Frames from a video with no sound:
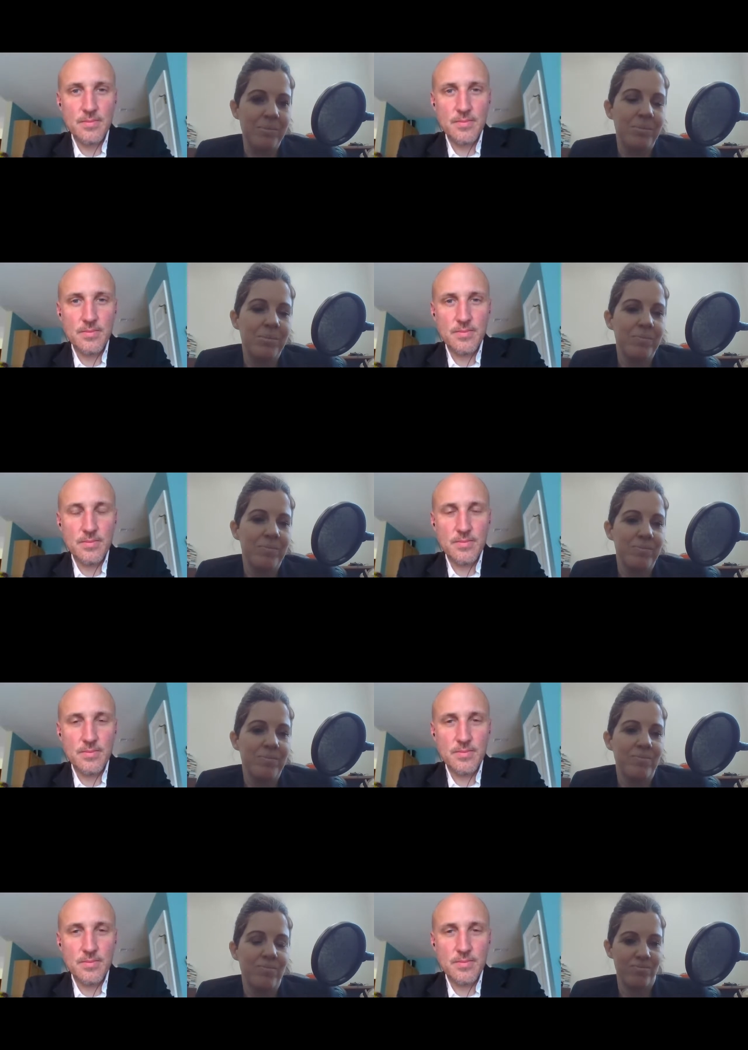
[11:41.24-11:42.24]

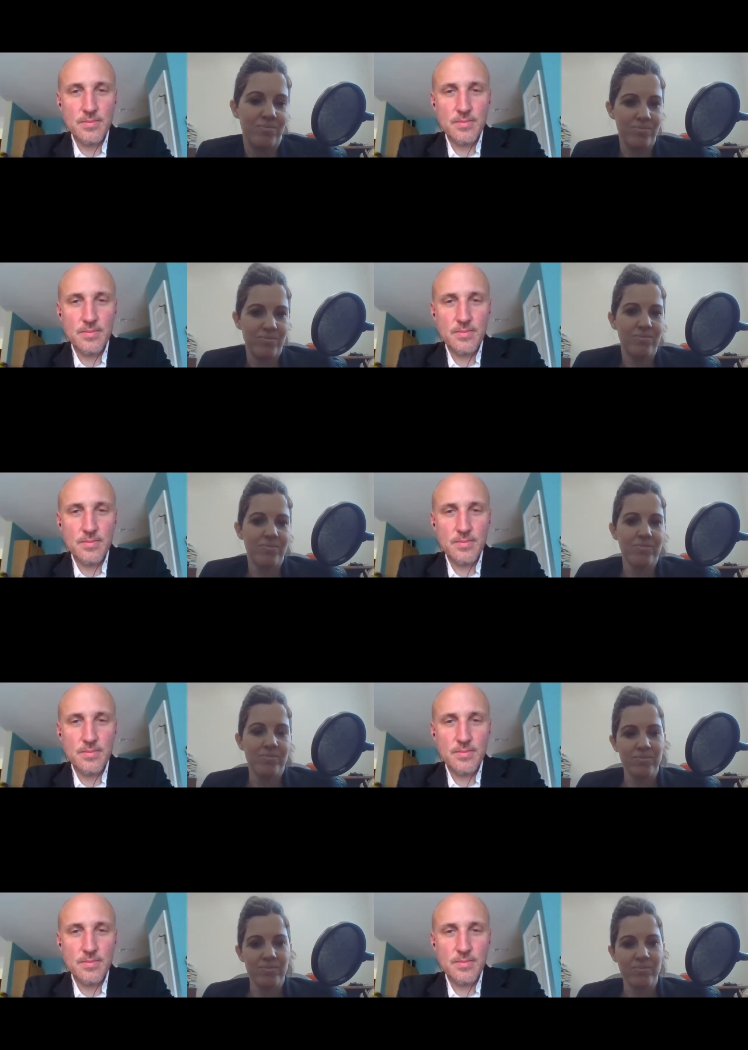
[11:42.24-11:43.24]

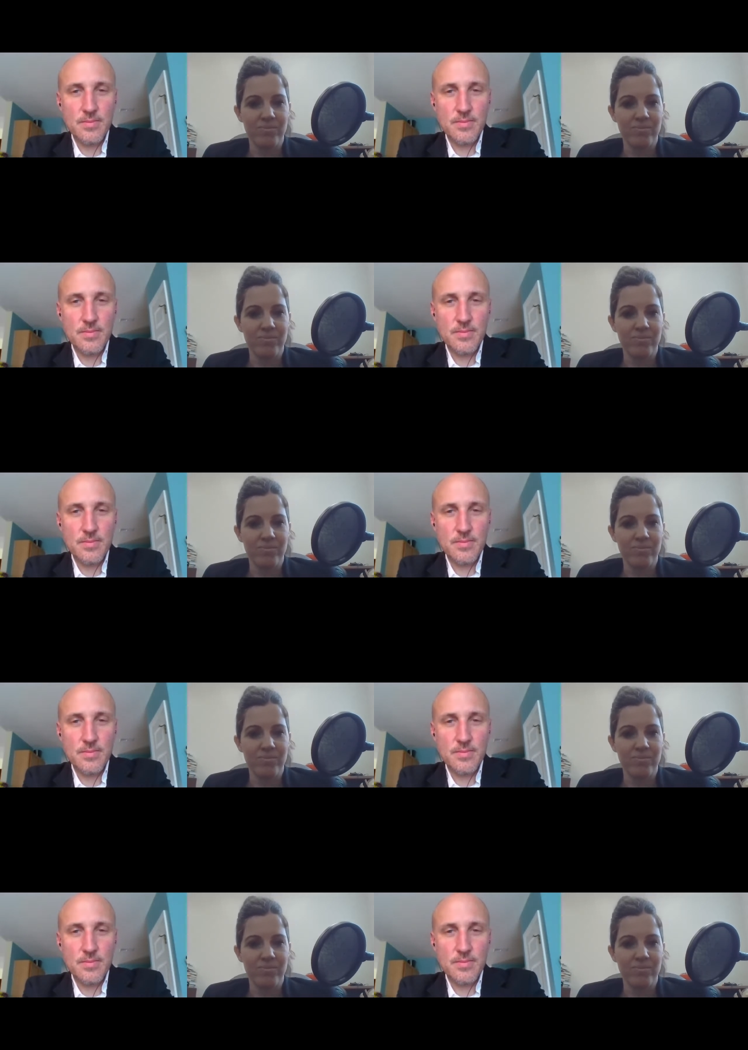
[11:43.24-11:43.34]
(no one is talking)